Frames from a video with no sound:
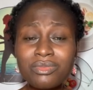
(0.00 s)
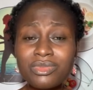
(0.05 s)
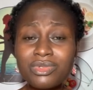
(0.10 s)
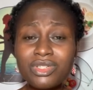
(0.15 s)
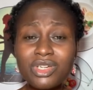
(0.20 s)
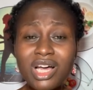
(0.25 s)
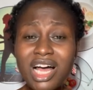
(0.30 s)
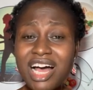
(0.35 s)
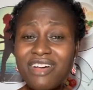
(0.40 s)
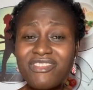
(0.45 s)

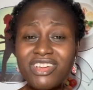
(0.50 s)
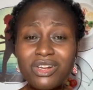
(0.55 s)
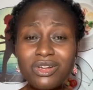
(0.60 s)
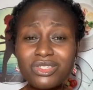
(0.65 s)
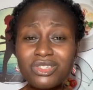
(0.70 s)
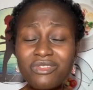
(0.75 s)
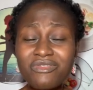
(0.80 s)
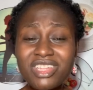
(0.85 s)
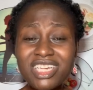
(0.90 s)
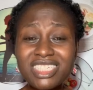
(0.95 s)
you have a
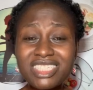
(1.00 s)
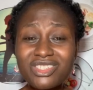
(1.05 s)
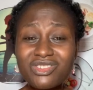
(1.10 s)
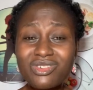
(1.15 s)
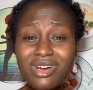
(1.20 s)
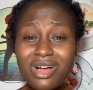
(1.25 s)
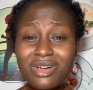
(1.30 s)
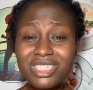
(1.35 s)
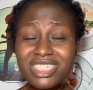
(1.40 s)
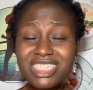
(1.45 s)
lot of things
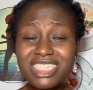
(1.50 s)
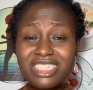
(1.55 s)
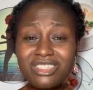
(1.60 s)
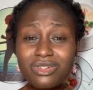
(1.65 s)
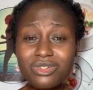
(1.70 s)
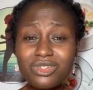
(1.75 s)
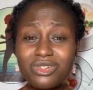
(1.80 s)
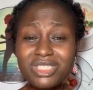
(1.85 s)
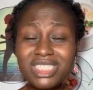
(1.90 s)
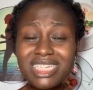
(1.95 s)
crowding in
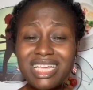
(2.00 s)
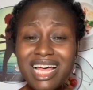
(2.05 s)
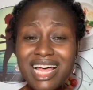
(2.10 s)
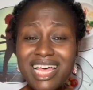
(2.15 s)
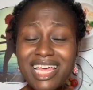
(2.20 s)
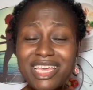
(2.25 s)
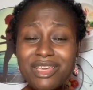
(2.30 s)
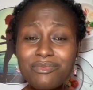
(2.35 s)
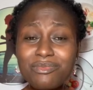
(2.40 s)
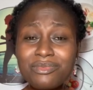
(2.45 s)
on your
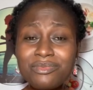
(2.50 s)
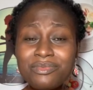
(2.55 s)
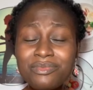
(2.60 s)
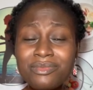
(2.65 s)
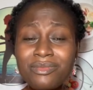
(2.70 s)
time,